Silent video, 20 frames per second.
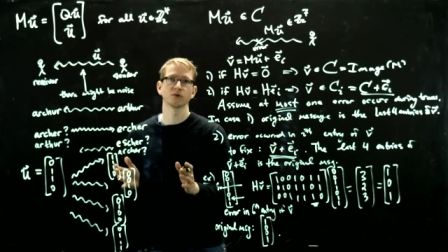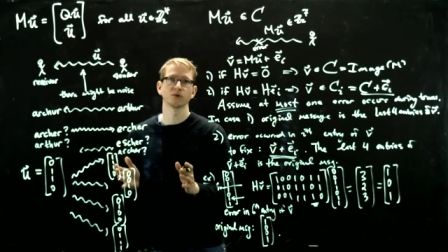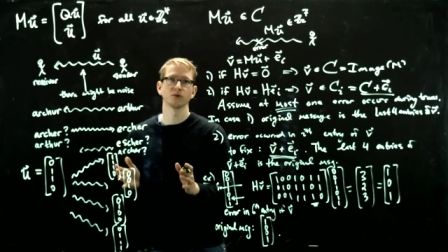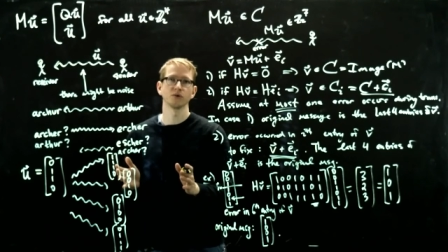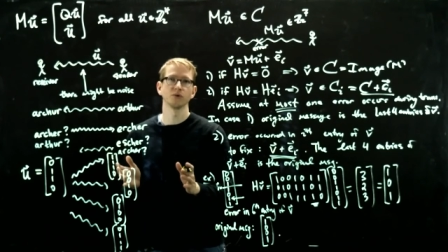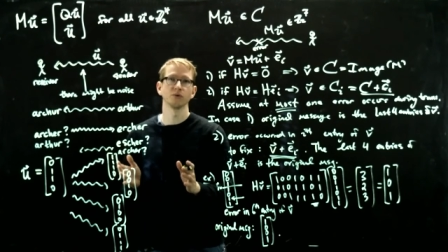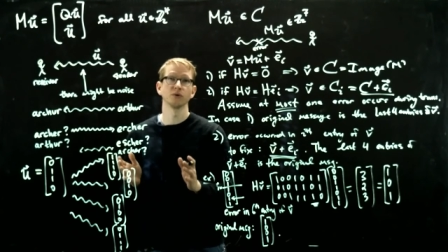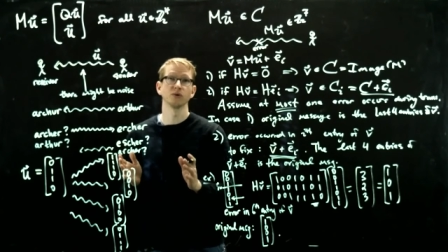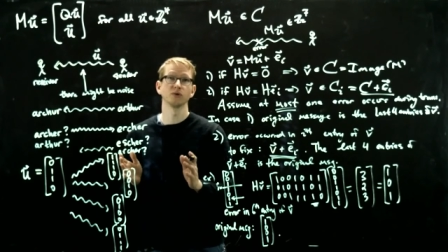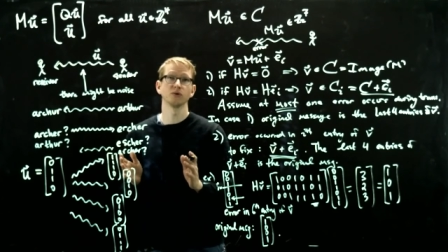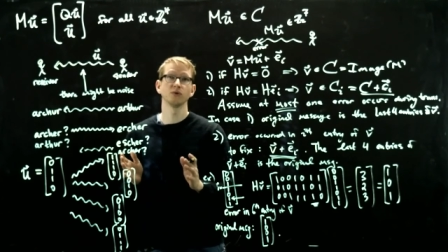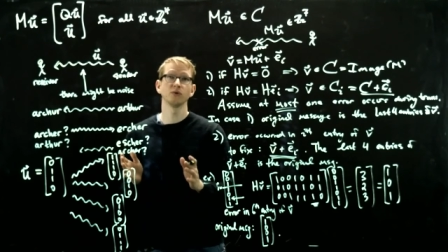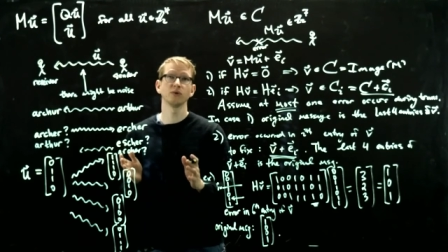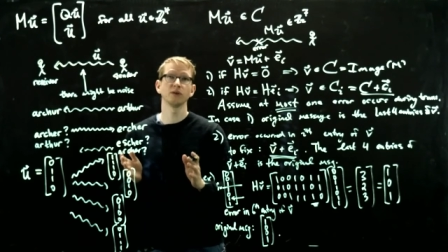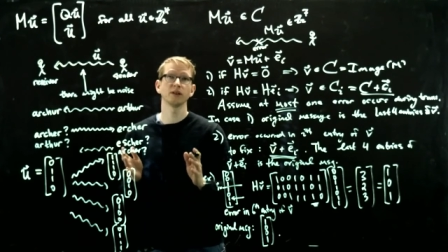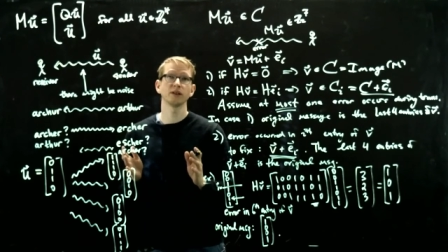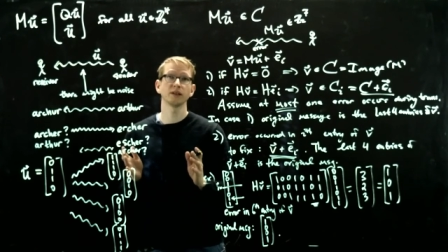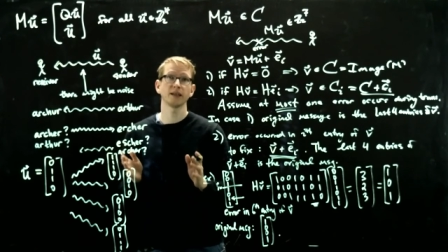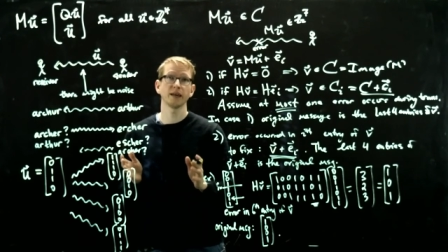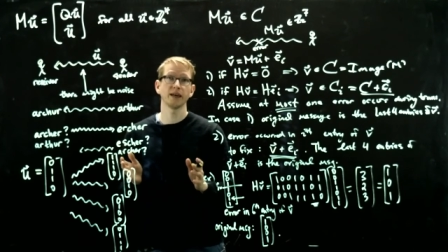Q is 2 to
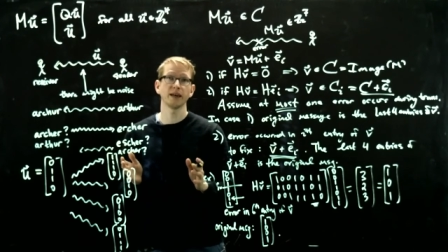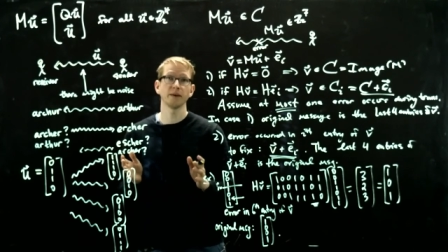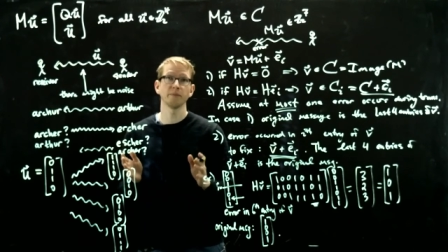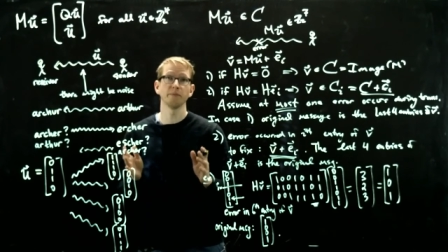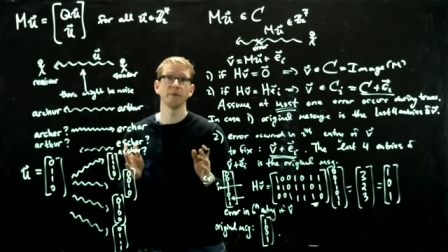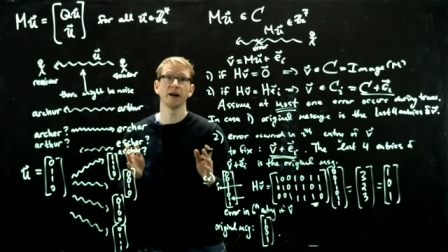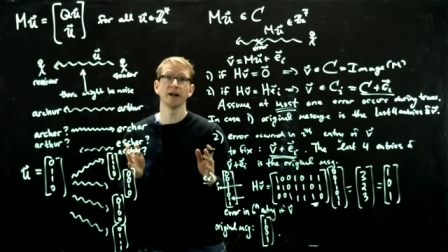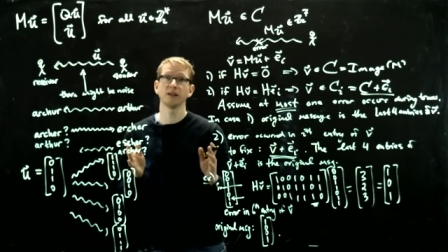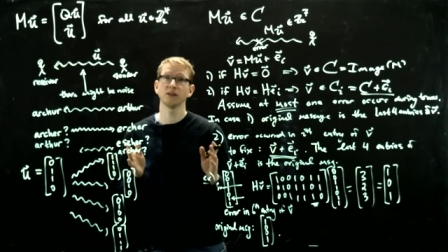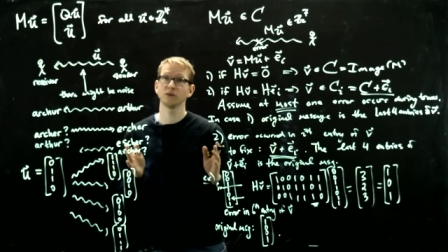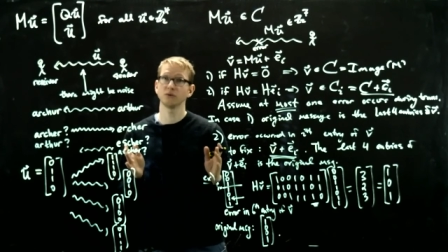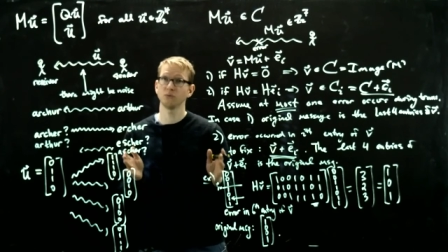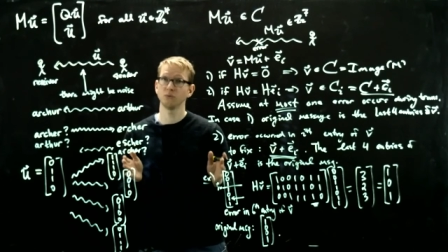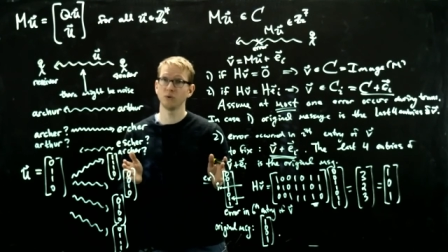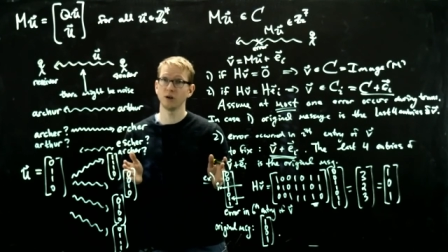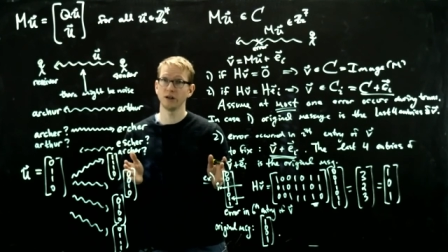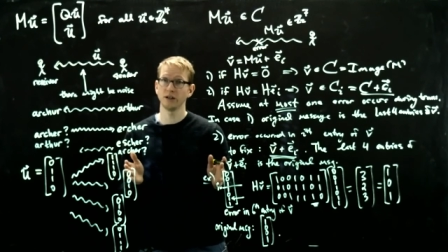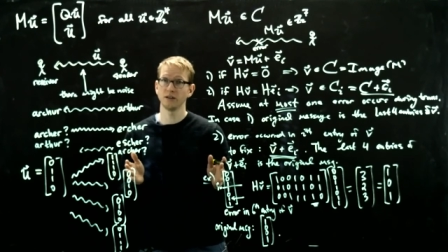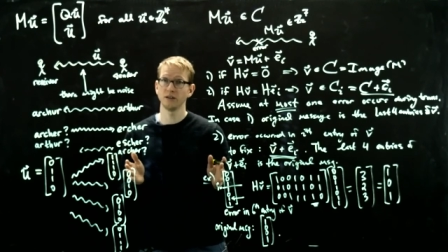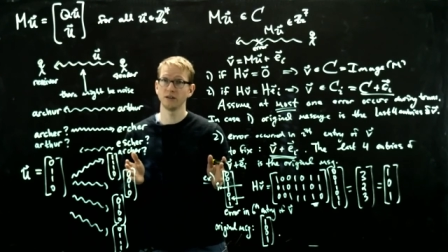the k minus
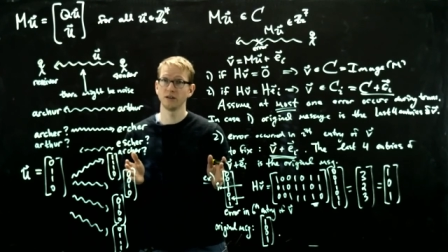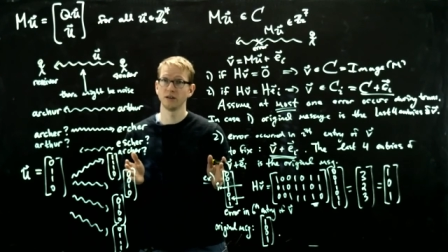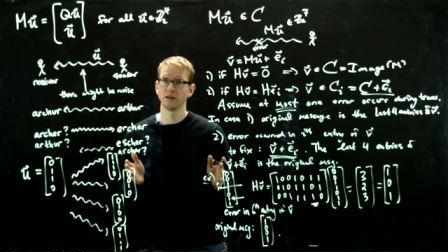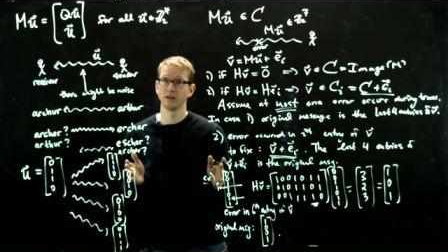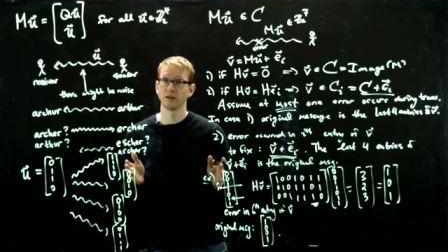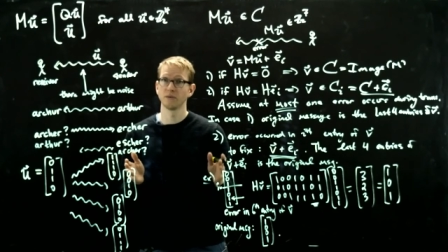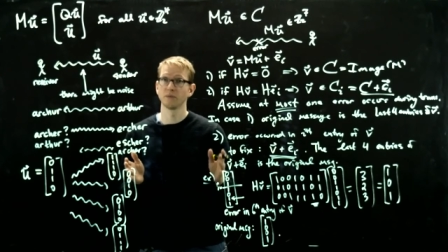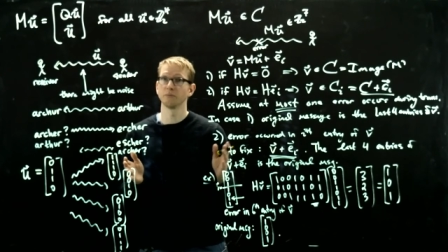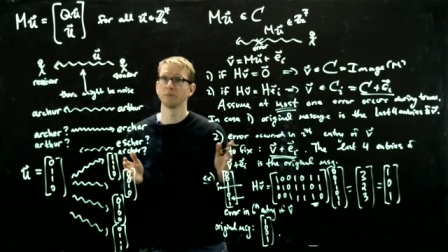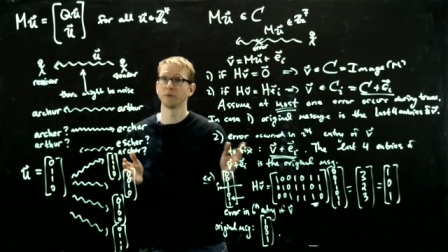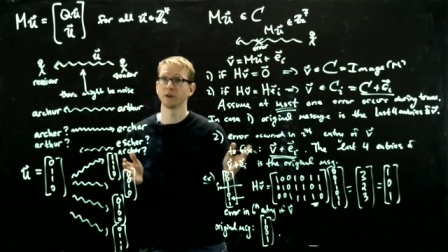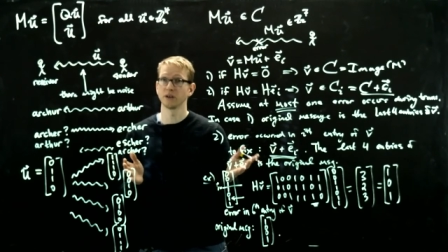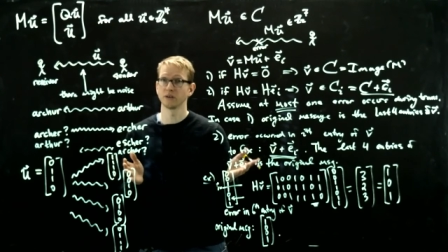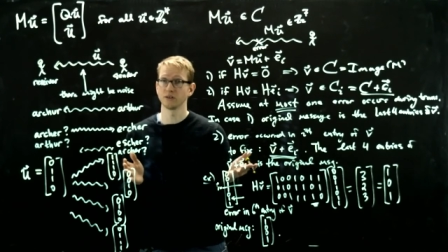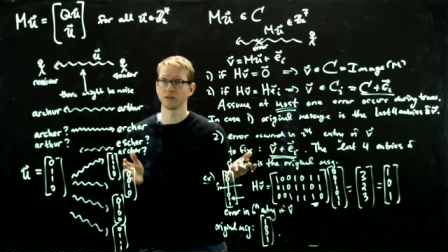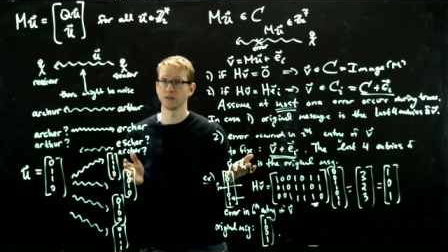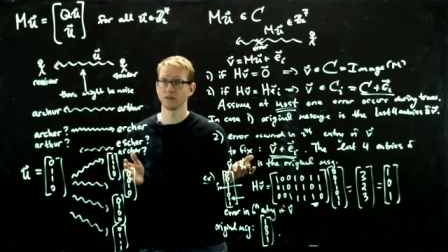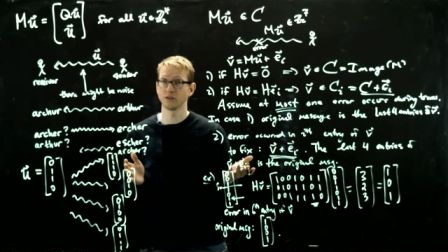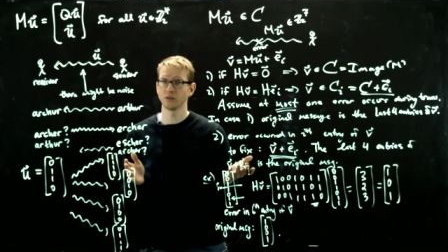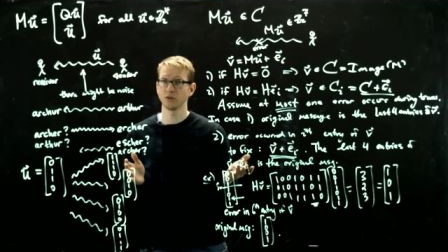1, because
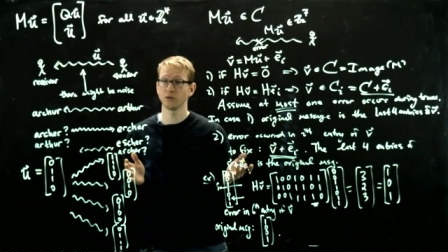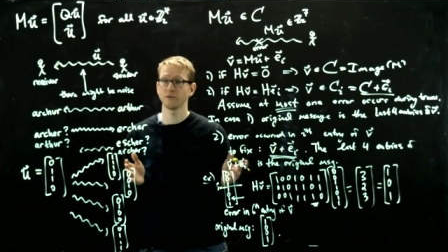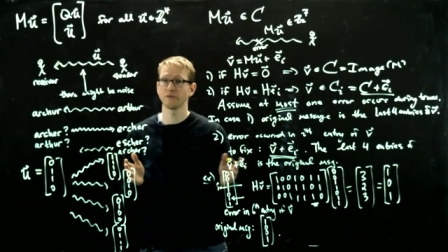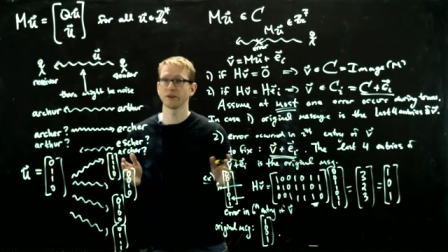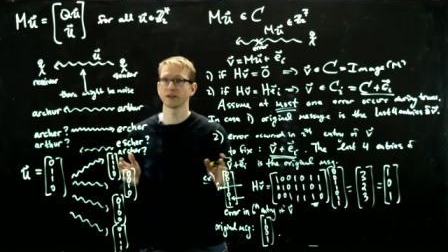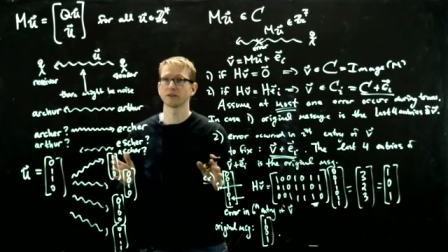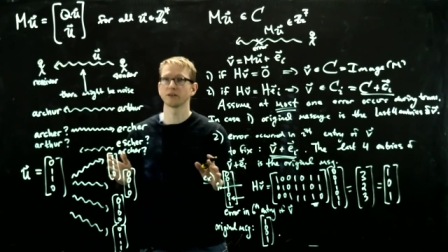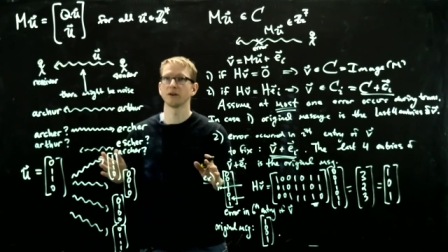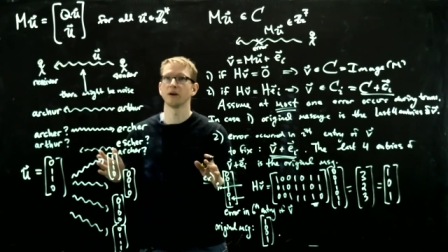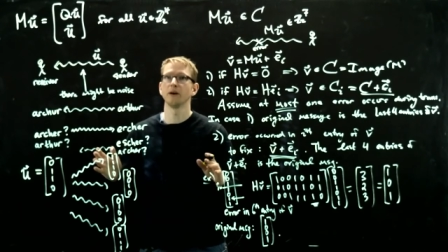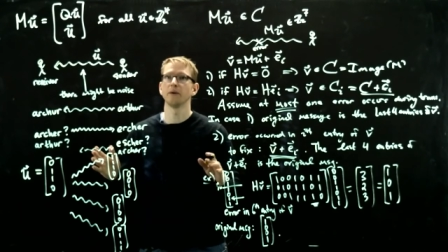of the 0 vector,